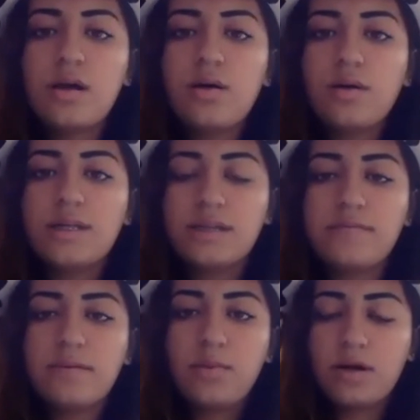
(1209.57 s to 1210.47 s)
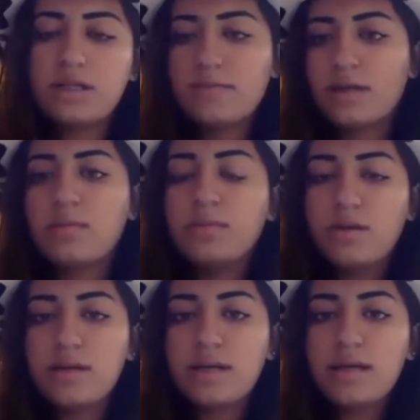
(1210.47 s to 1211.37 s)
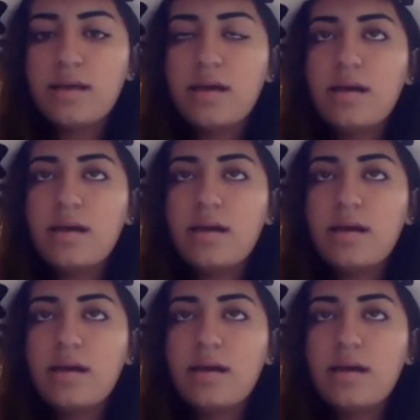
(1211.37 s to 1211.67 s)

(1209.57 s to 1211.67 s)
or different parts of our community,